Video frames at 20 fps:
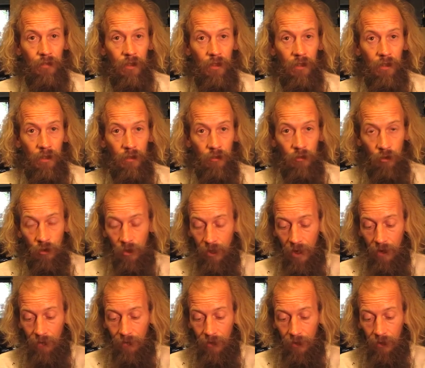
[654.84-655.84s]
I shouldn't
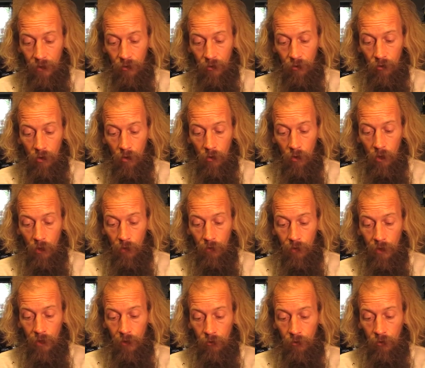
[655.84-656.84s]
have any control over
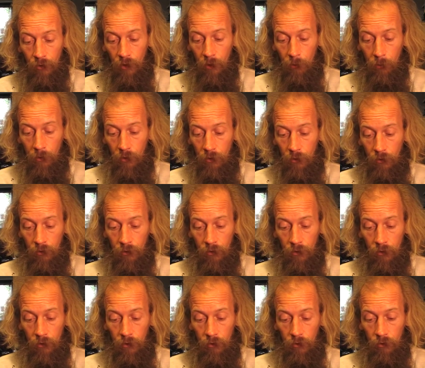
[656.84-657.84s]
that, should I? Because, you
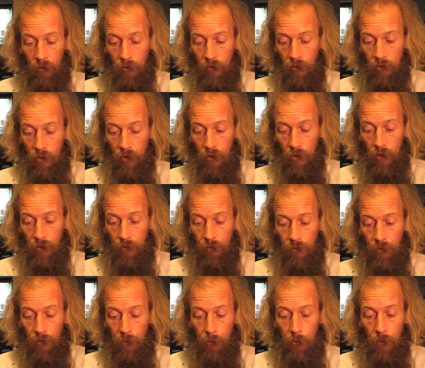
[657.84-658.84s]
know, she's got her
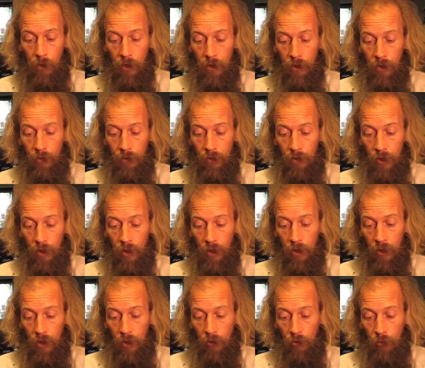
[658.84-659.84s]
free will, and
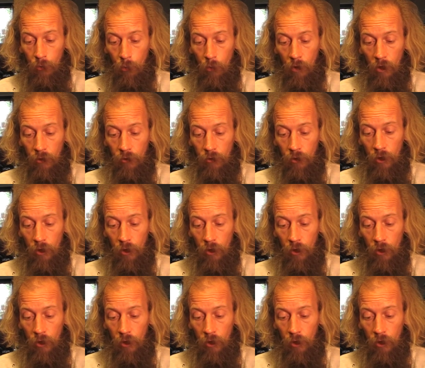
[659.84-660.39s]
so why should